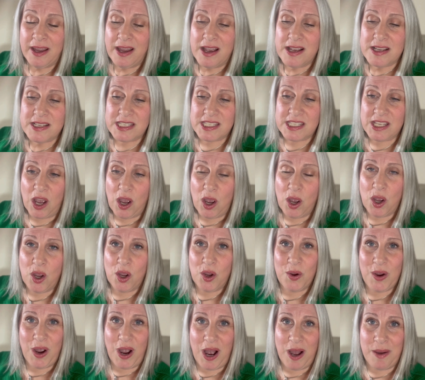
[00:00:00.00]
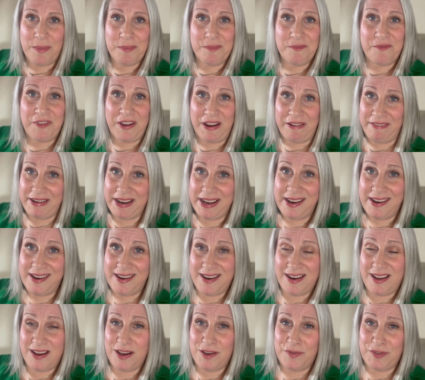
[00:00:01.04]
So I'm very
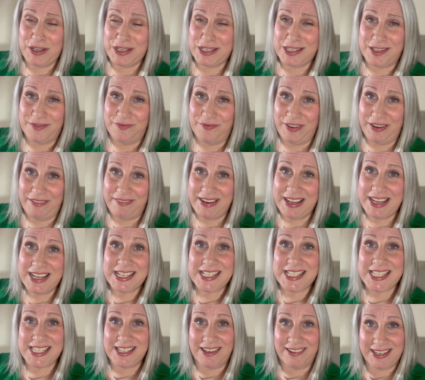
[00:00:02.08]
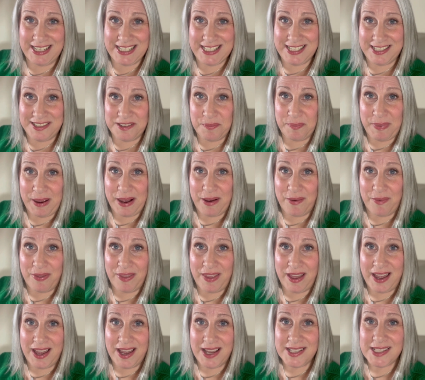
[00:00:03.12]
nervous and very excited about
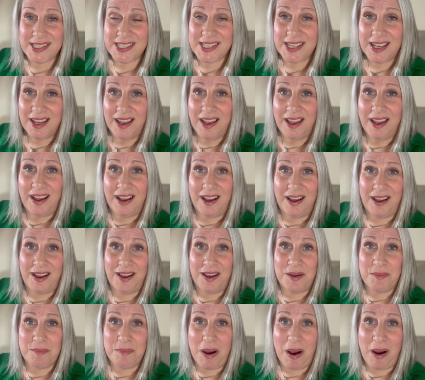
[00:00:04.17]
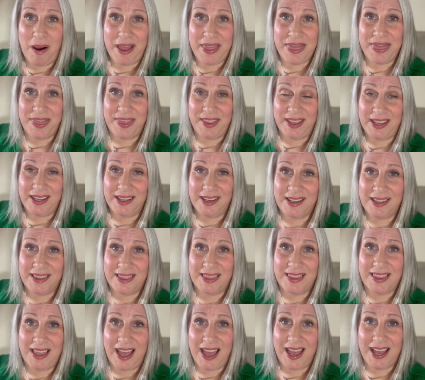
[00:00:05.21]
that. I think
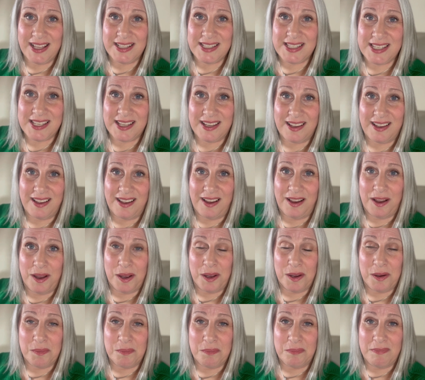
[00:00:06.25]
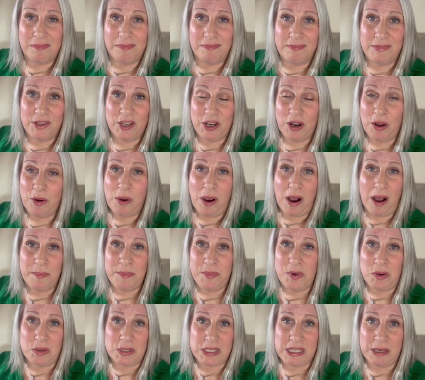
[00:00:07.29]
that, you know,
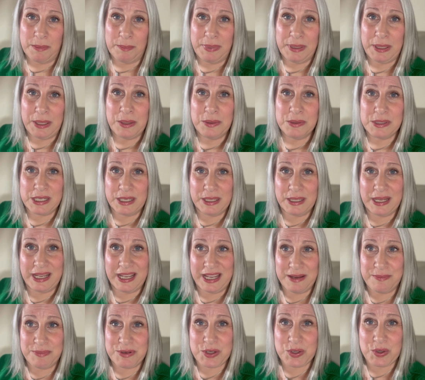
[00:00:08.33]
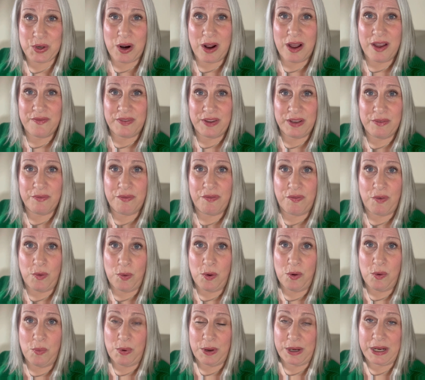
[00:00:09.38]
I'm not somebody who's going to keep striving
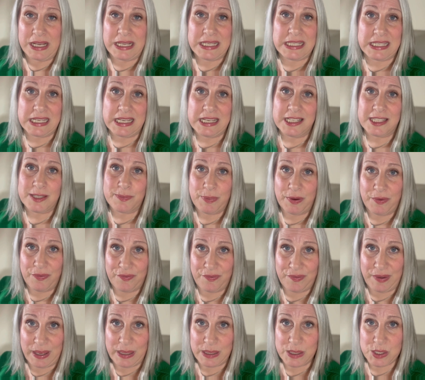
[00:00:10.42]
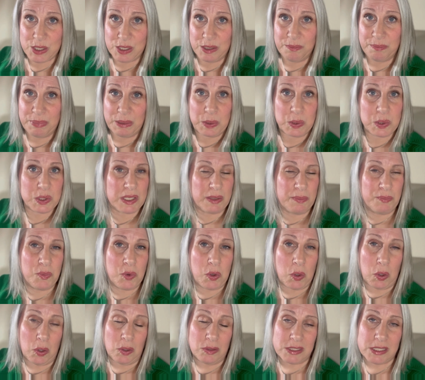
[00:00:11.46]
for what I see as perfection, because I'm
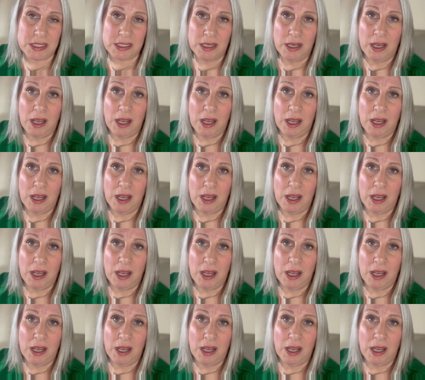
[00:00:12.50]
not